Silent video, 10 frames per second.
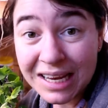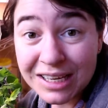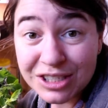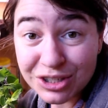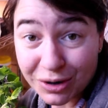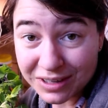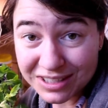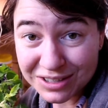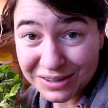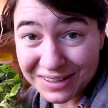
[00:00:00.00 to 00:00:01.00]
started
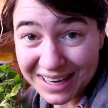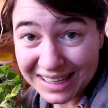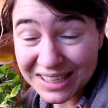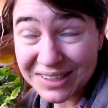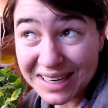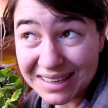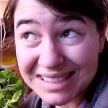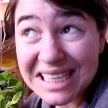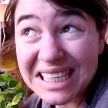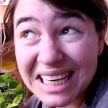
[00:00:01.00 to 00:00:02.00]
to turn yellow, and I was
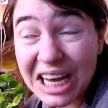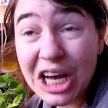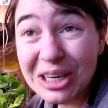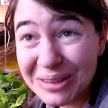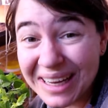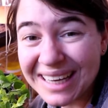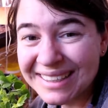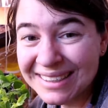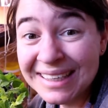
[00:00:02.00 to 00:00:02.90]
like, oh yeah,